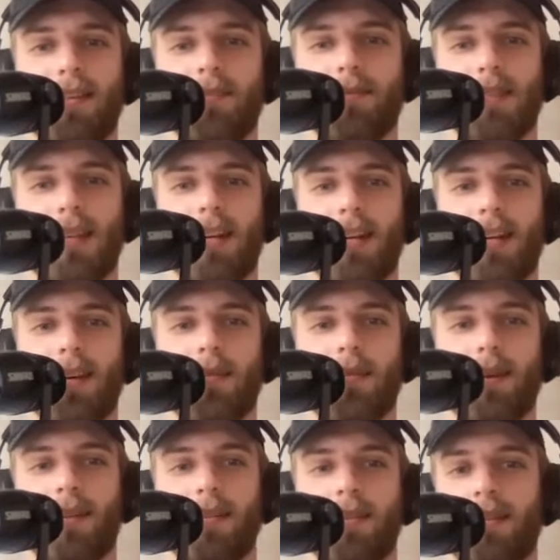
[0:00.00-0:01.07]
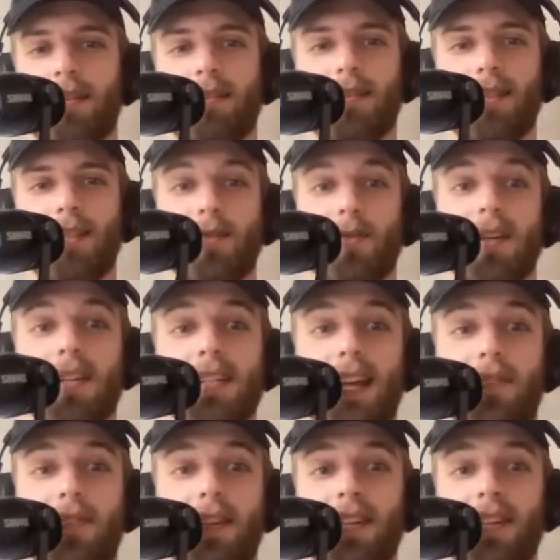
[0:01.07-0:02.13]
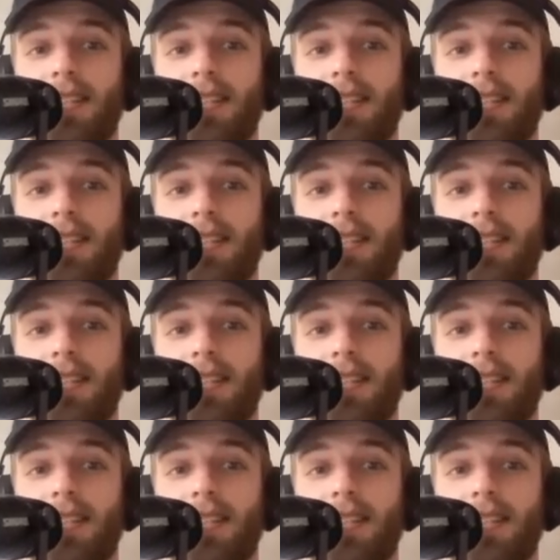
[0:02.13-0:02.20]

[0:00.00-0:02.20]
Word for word: signing him. I don't know. He's 27.